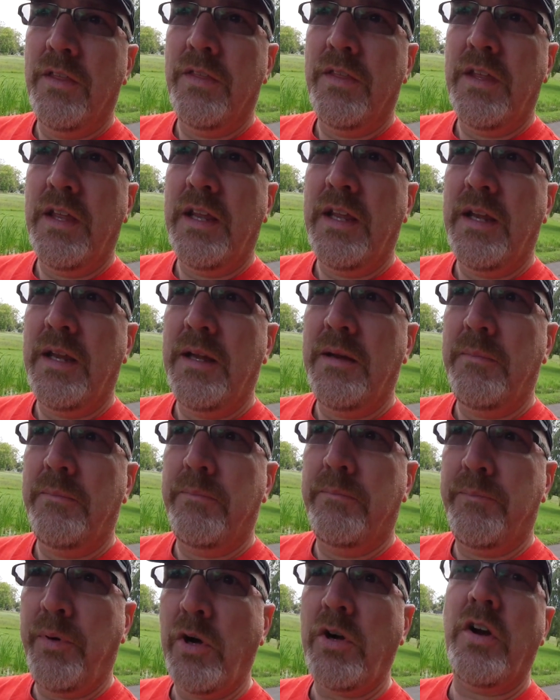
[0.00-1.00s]
the
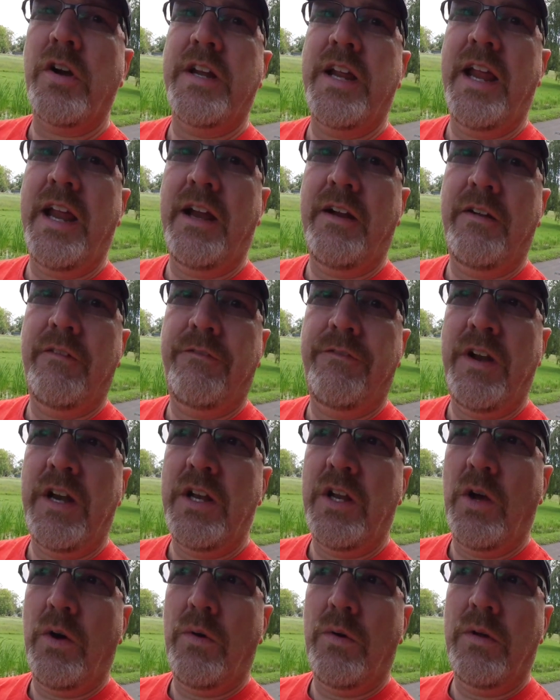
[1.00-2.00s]
Burger King
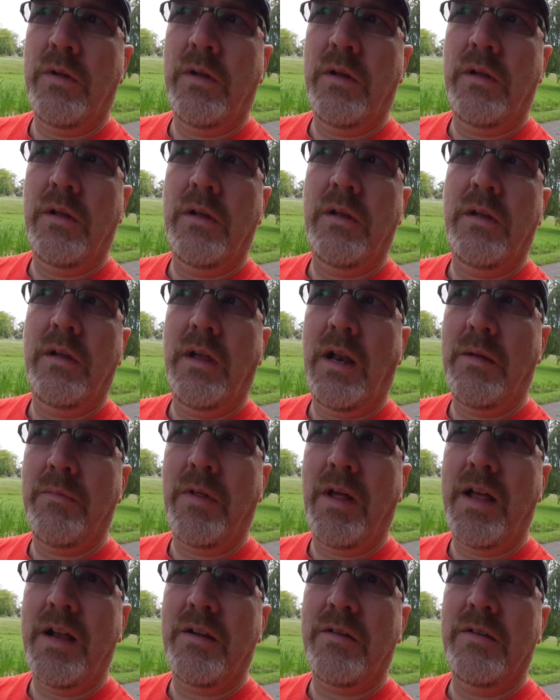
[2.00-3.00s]
video, and I'm
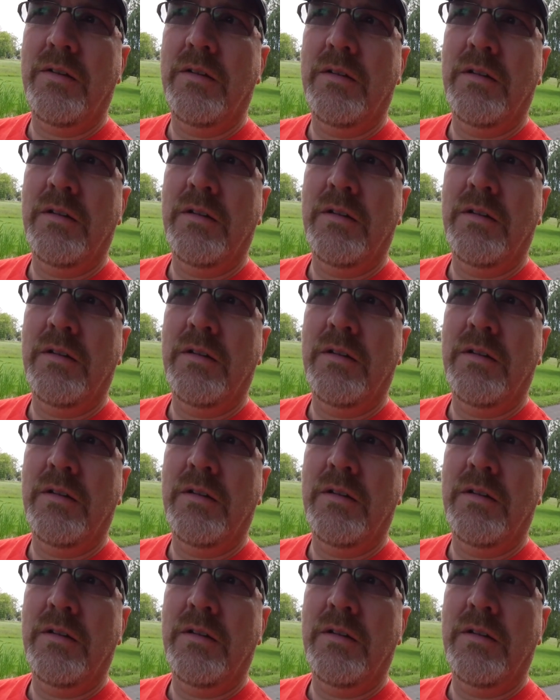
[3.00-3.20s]
like,